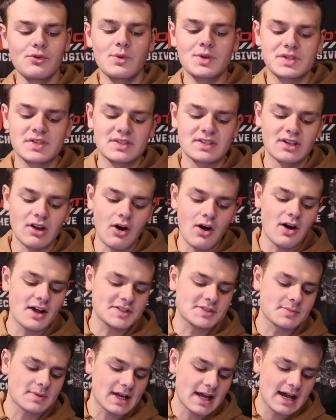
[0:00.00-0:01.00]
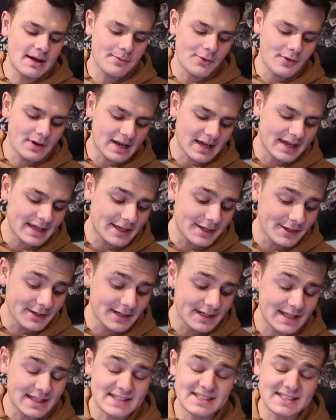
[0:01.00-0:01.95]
which is an awesome combo, and I hear it.